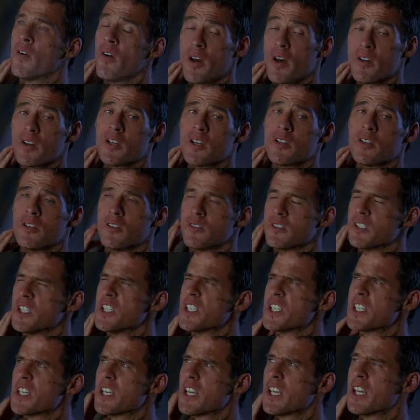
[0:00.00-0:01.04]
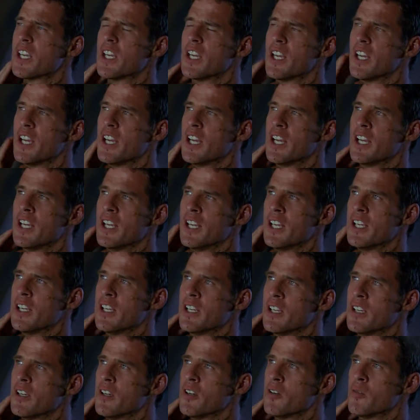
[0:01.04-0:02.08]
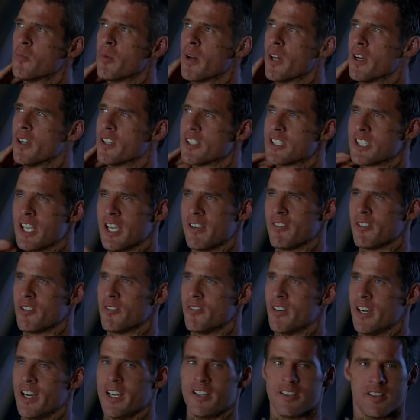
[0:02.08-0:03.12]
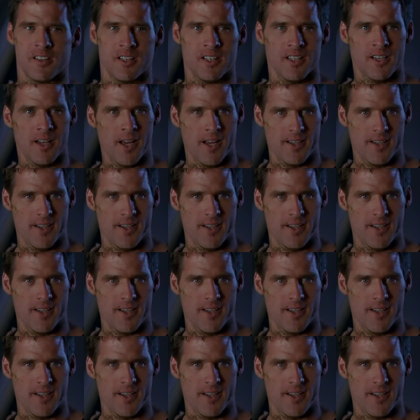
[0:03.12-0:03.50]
Well, good news is, who better to save Leviathan than